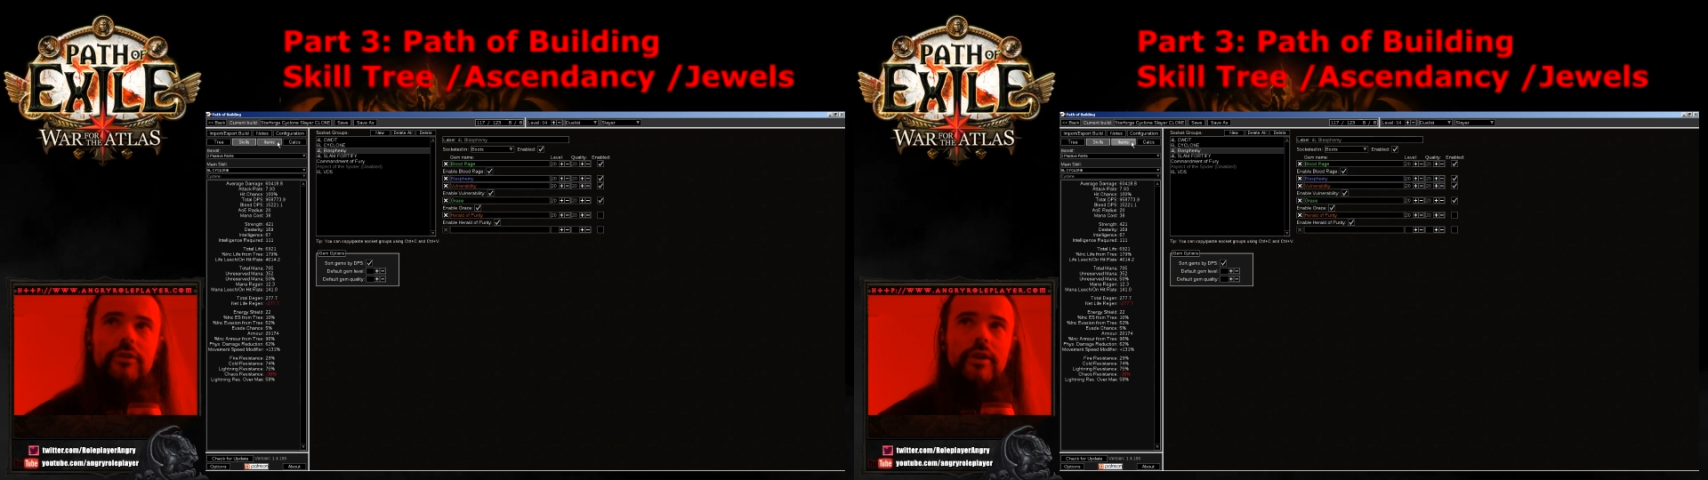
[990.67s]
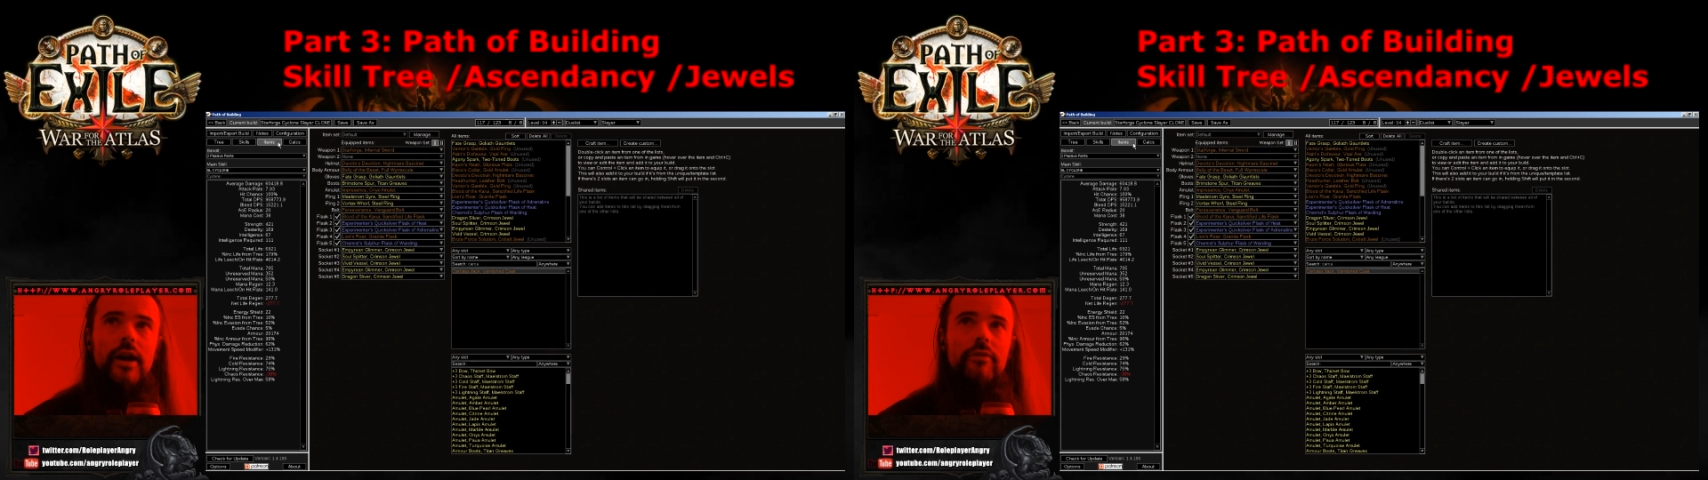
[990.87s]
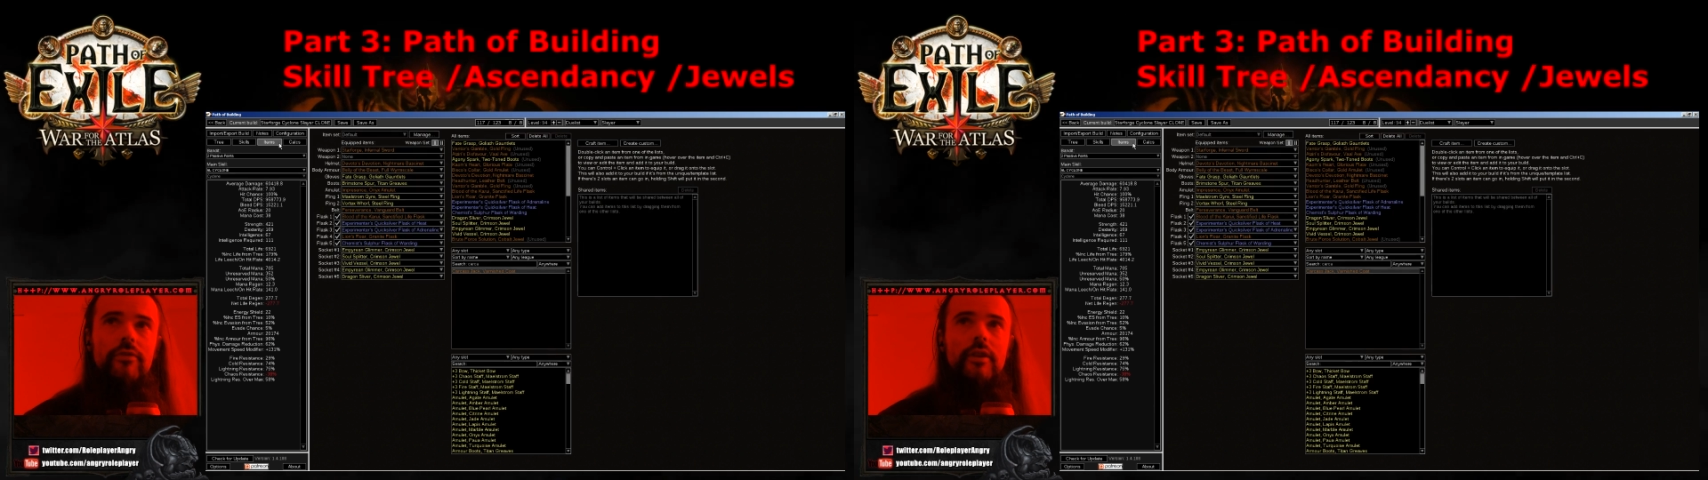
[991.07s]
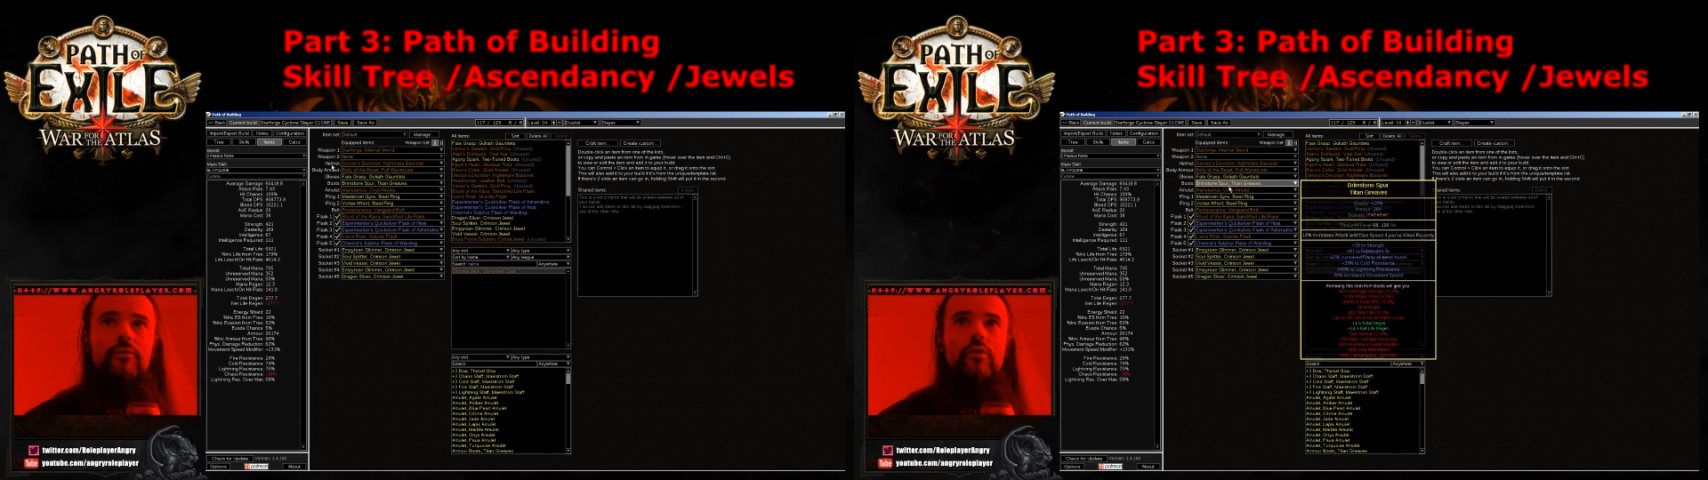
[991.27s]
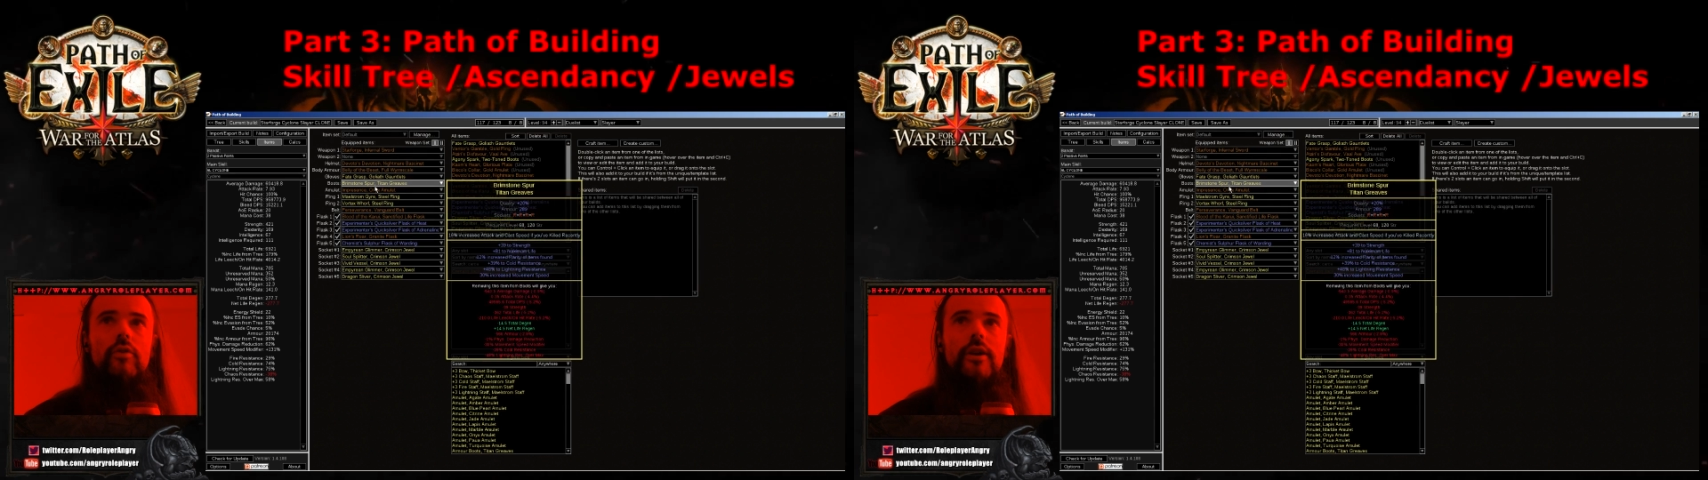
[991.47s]
nothing
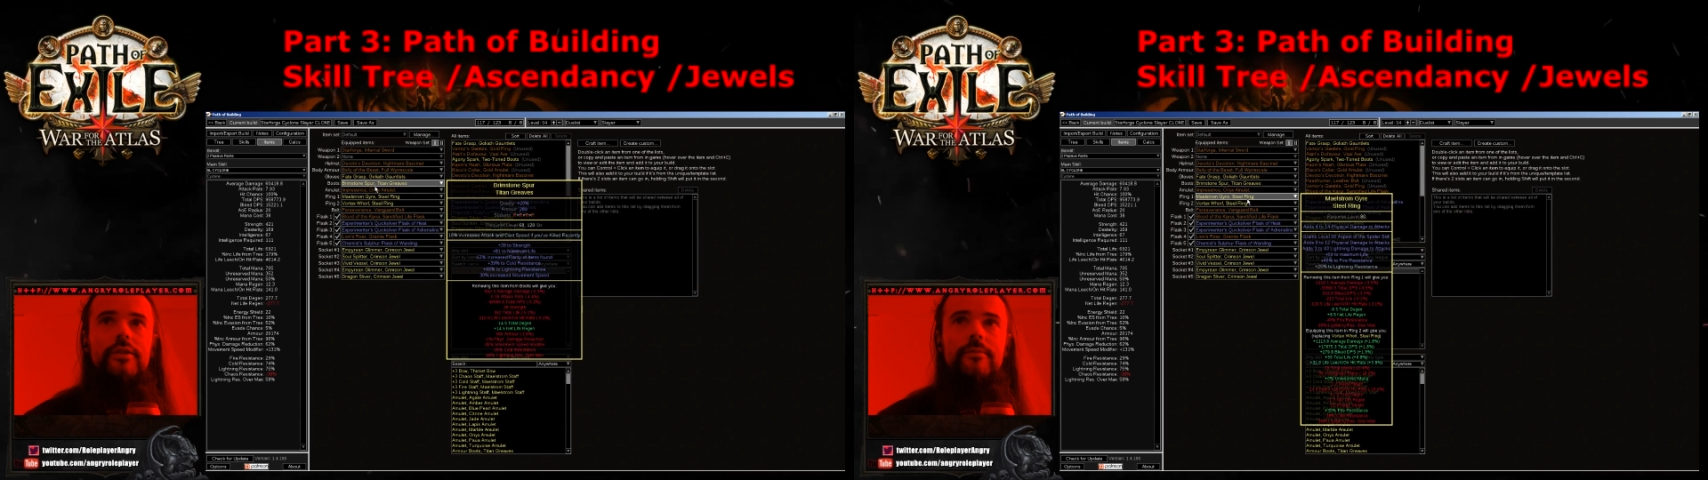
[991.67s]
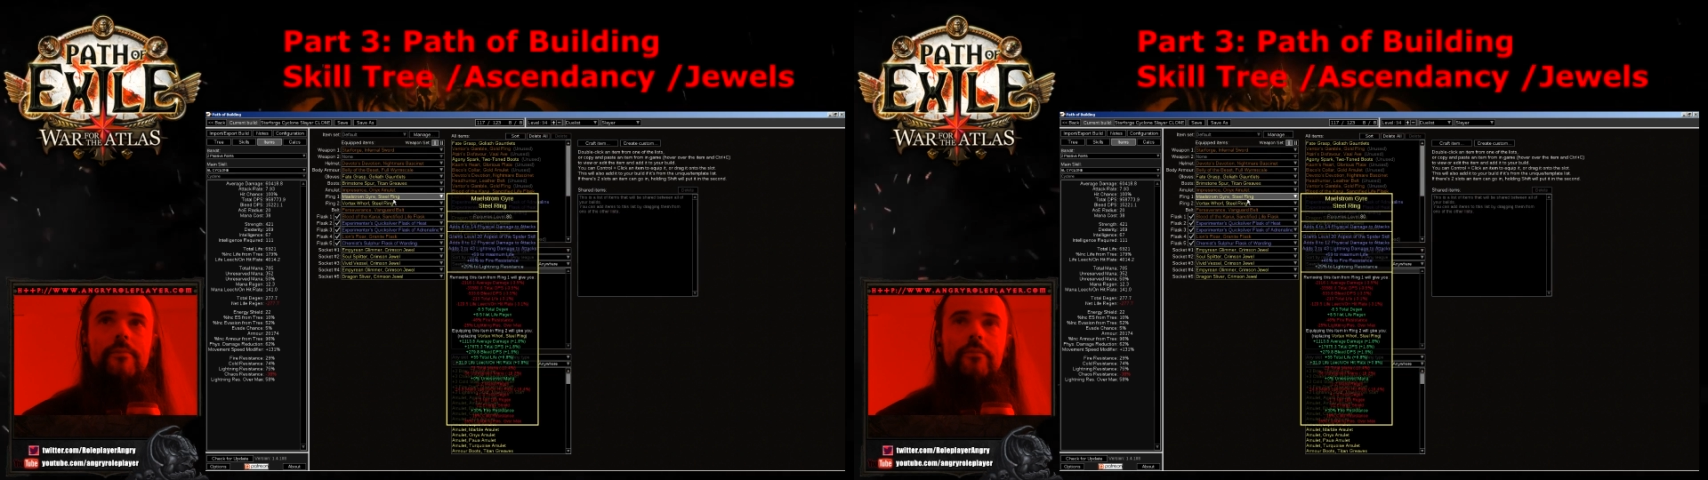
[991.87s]
for us.